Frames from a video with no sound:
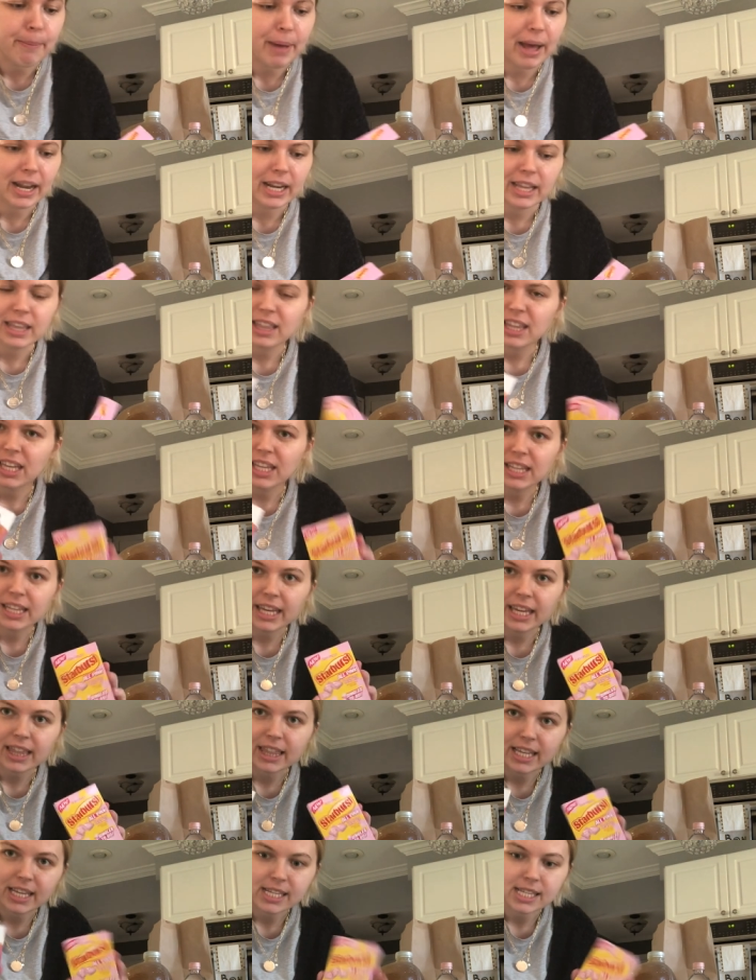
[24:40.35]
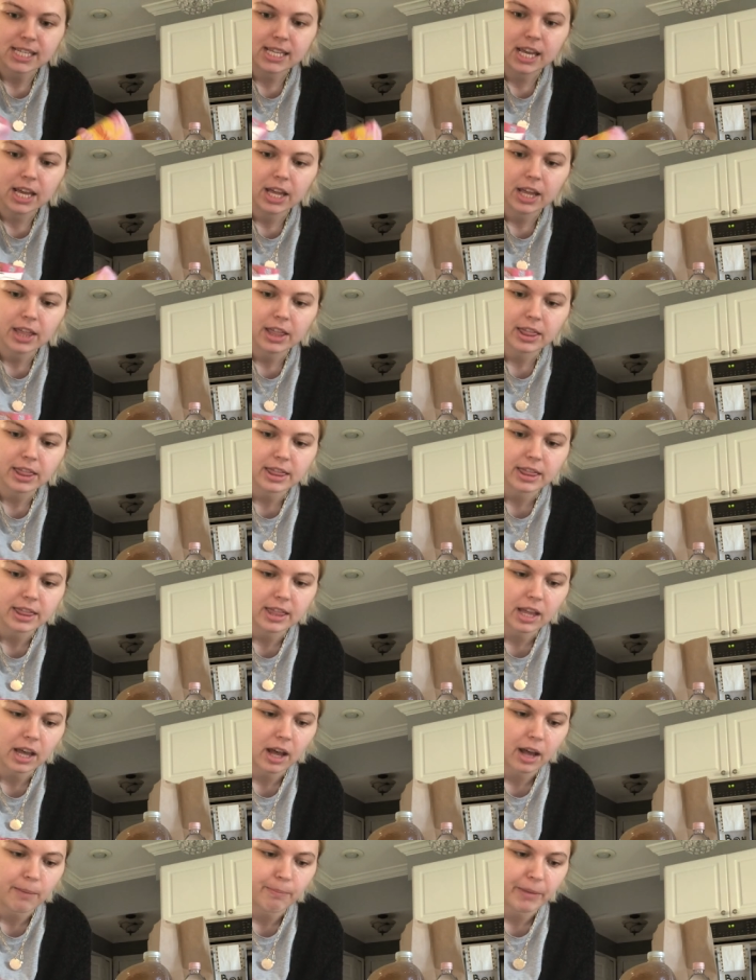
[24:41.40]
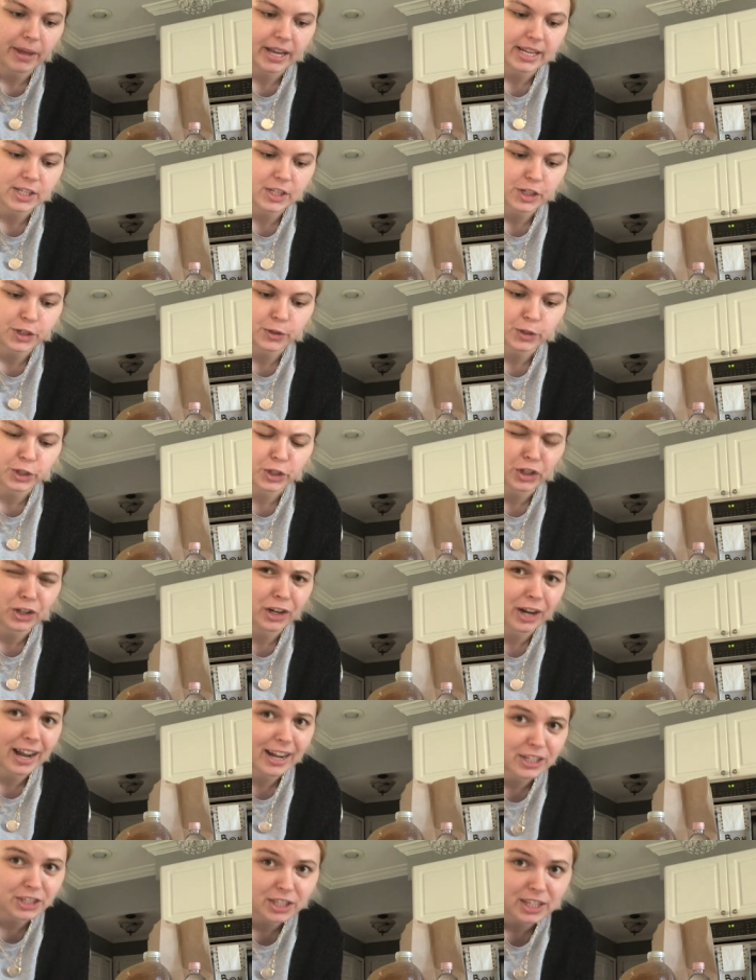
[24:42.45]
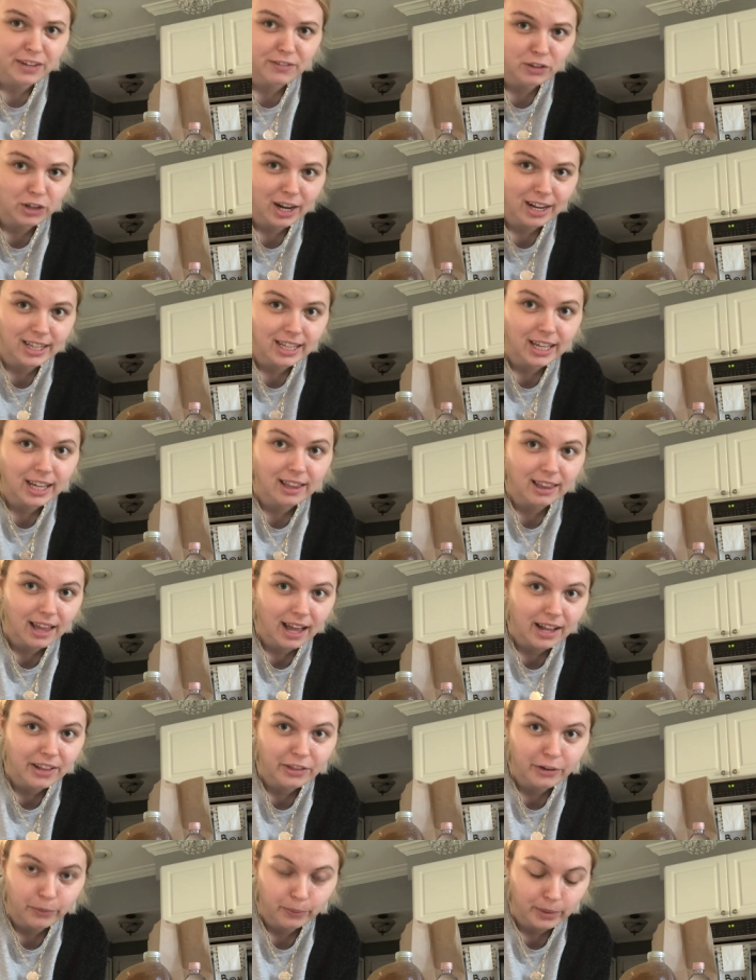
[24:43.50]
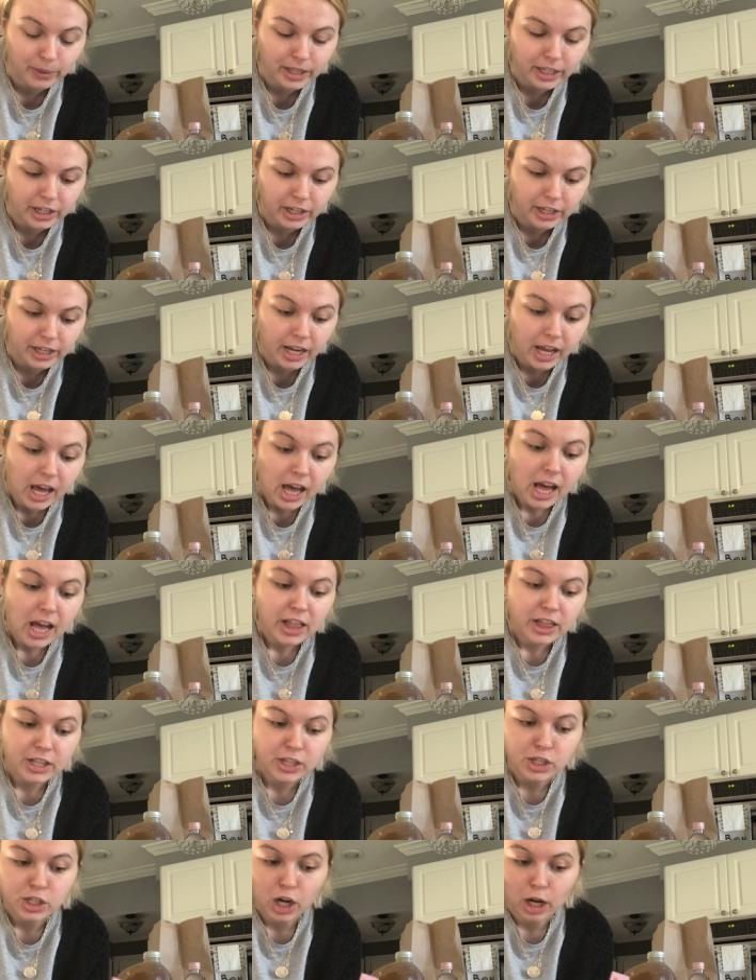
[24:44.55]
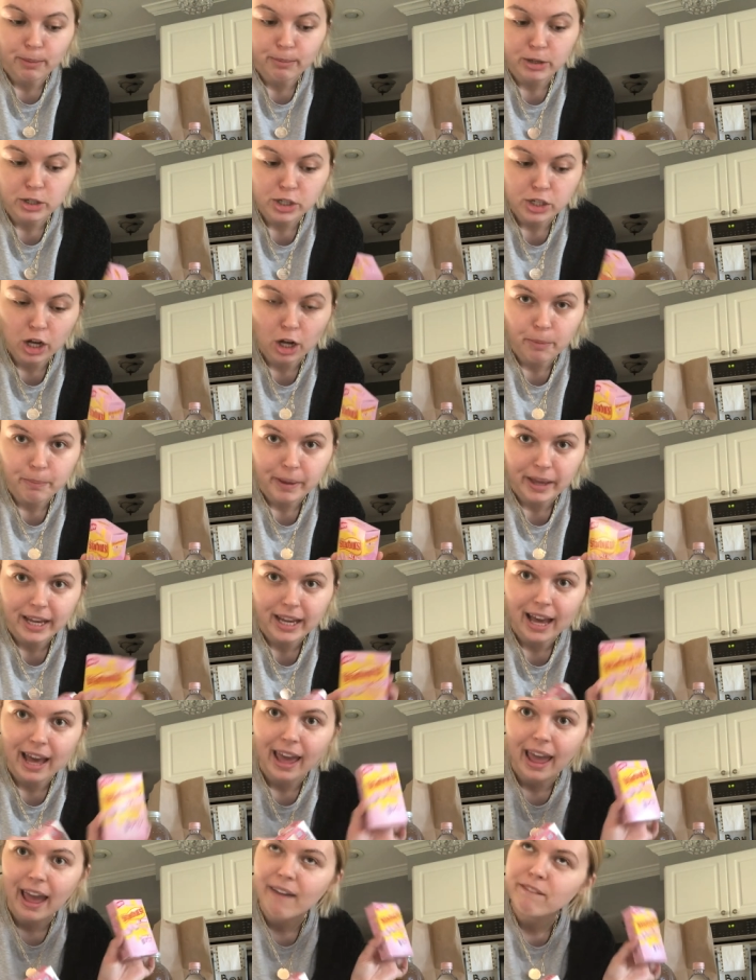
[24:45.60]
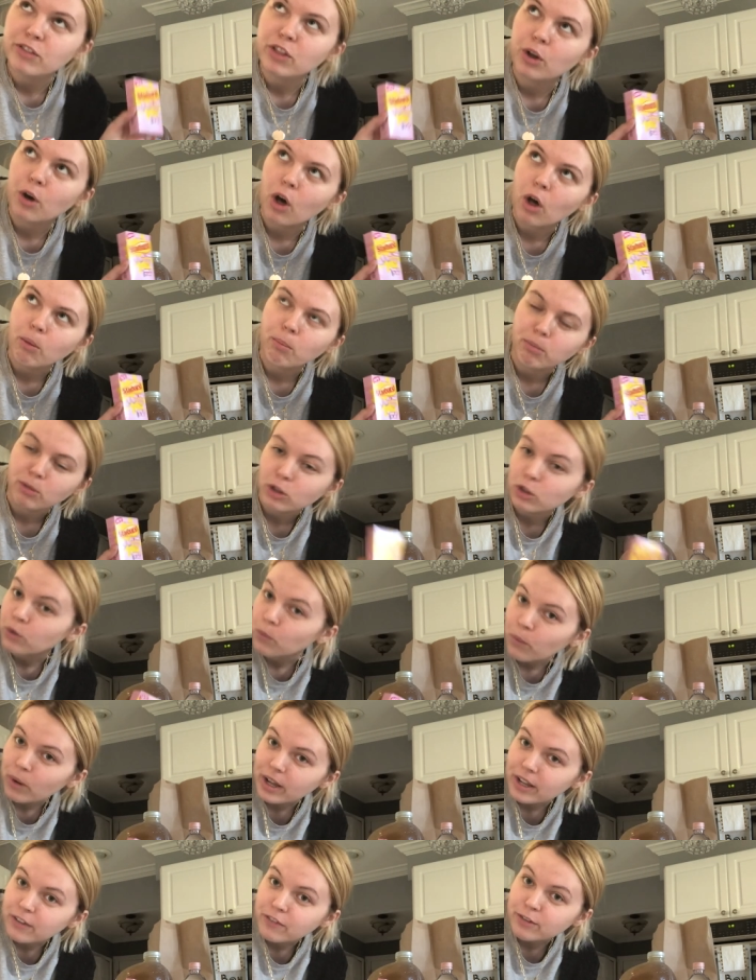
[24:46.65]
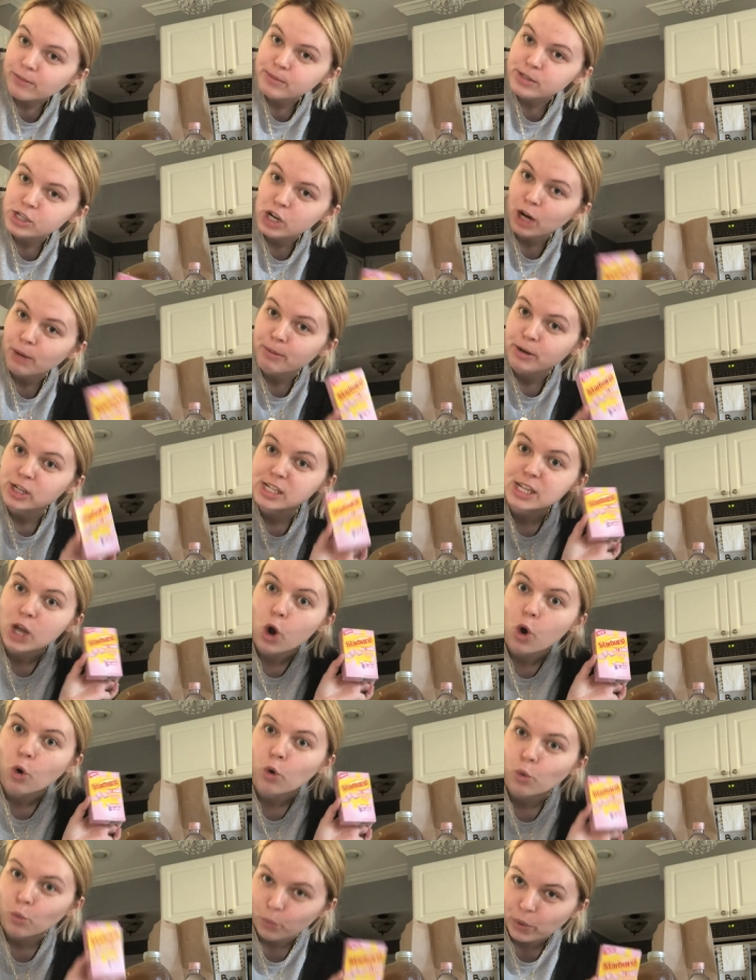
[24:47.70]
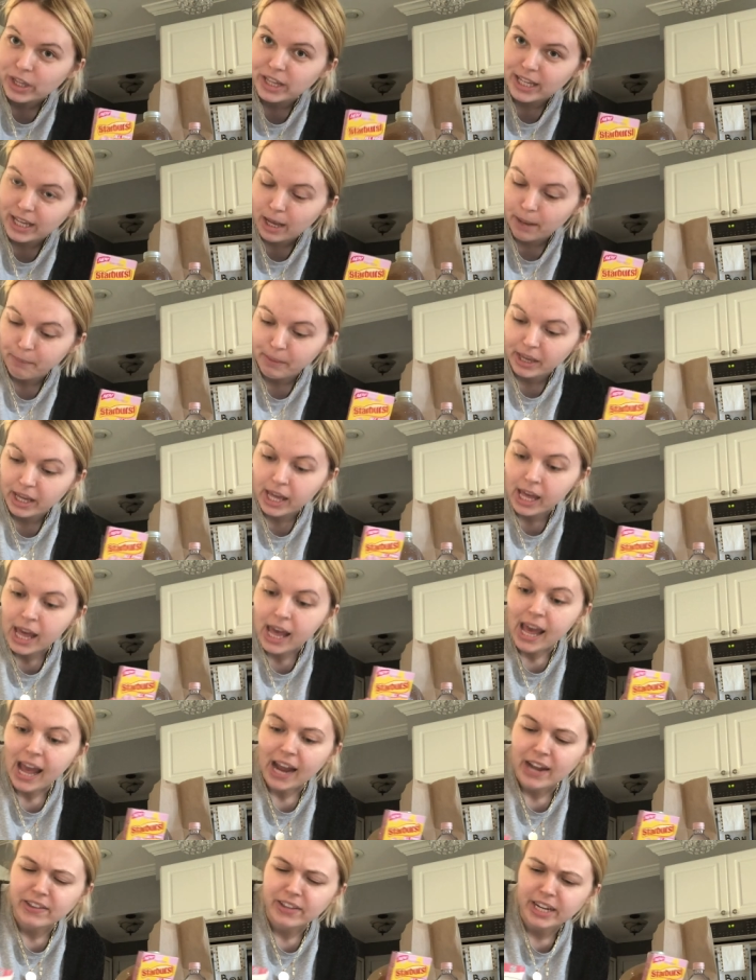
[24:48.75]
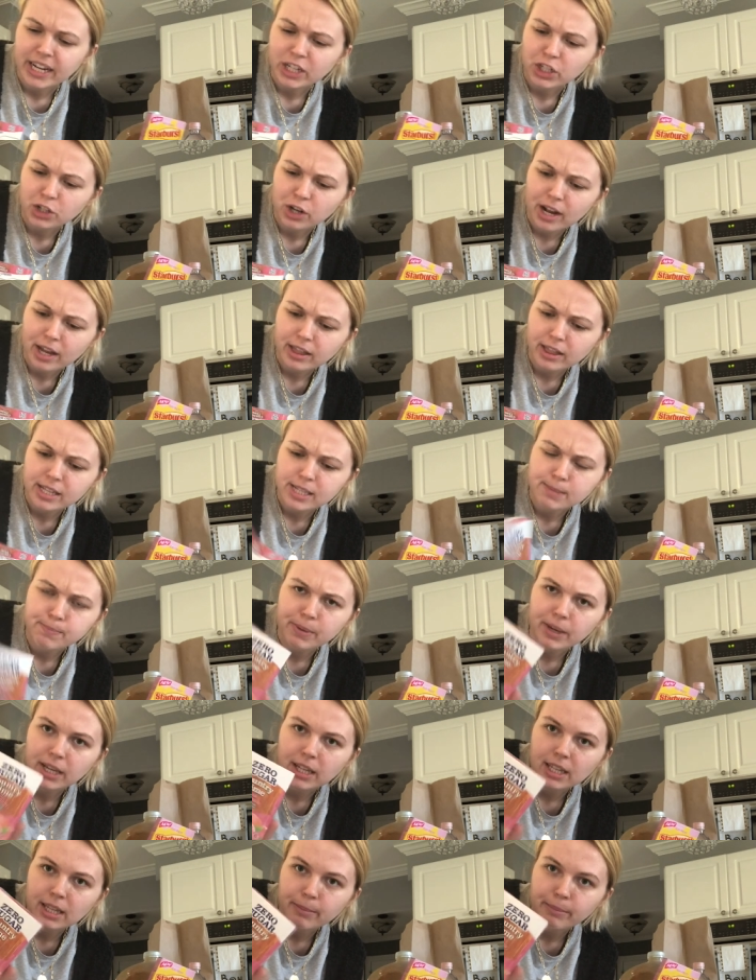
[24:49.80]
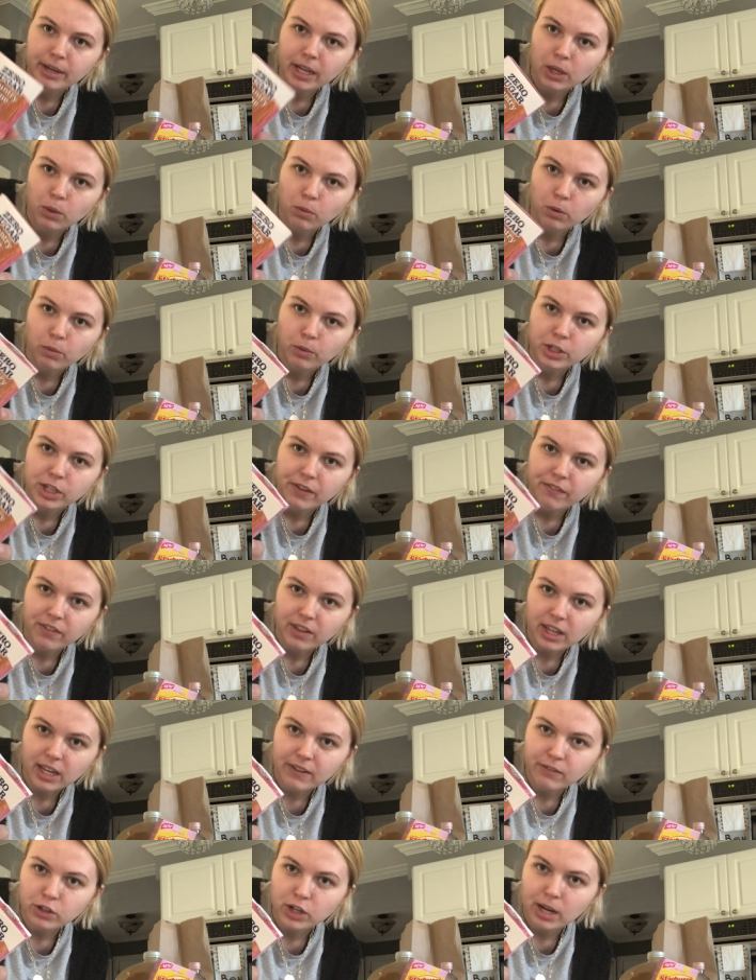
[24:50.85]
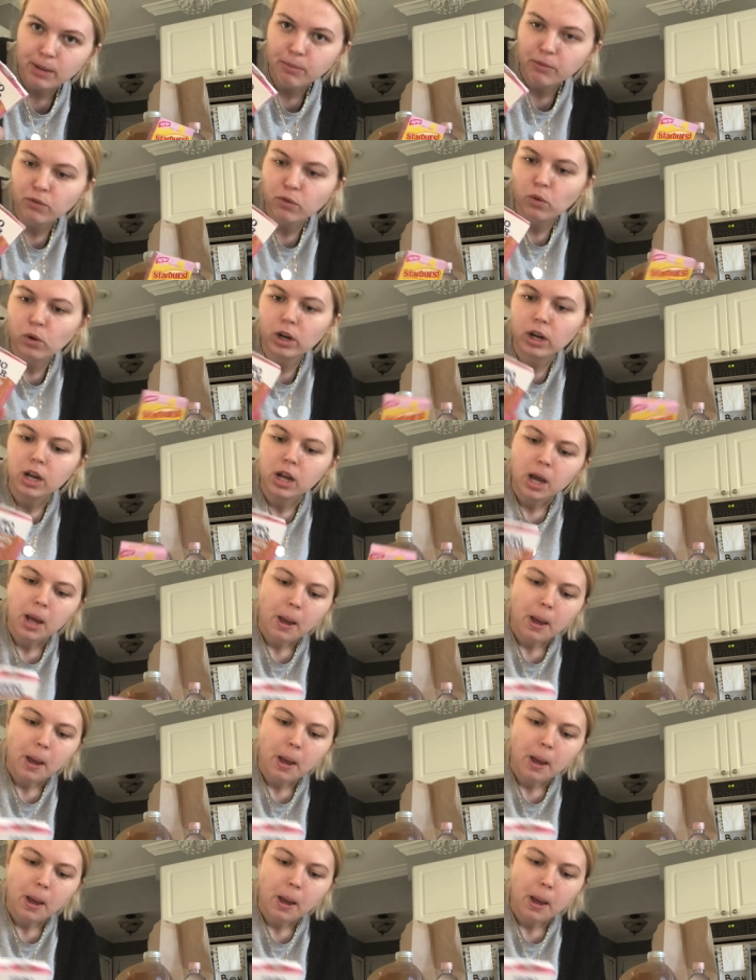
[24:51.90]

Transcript: Anything like this that has zero sugar, actually I've tried like a lot and they're really good. The Starburst all pink, I have the all blue one from Starburst, really yummy. And then I tried this pink lemonade one, which I feel like I've tried before,